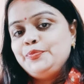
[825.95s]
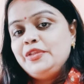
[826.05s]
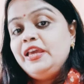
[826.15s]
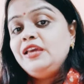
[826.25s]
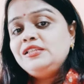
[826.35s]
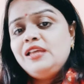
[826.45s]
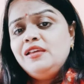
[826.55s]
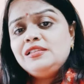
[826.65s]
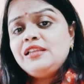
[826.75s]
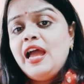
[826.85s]
He
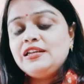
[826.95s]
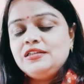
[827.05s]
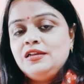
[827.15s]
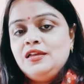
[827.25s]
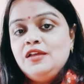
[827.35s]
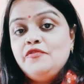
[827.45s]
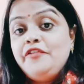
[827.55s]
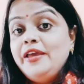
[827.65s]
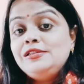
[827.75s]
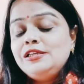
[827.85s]
says that
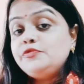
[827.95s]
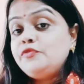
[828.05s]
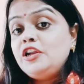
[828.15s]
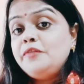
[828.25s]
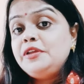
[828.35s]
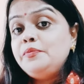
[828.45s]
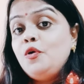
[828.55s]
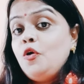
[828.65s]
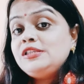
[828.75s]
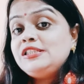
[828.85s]
French is one of the
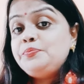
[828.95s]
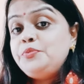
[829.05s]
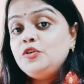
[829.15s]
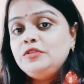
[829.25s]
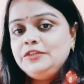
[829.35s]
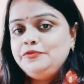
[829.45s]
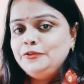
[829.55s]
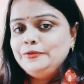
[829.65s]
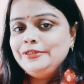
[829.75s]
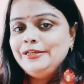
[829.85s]
most
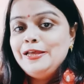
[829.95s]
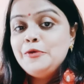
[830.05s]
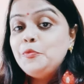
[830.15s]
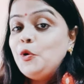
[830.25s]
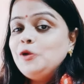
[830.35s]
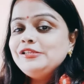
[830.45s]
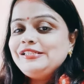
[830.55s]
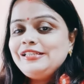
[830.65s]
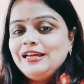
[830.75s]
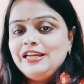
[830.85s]
beautiful, most
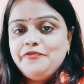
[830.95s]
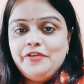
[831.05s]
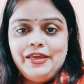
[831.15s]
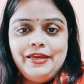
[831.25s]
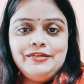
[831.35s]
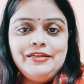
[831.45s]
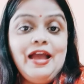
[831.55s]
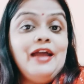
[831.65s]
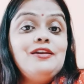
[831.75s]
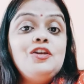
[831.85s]
significant
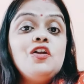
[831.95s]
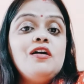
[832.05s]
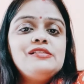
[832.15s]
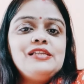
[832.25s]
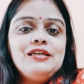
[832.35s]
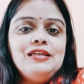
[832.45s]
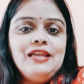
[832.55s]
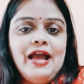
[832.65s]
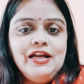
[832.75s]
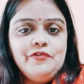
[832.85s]
and logical
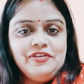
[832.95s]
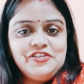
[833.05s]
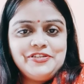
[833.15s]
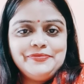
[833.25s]
language.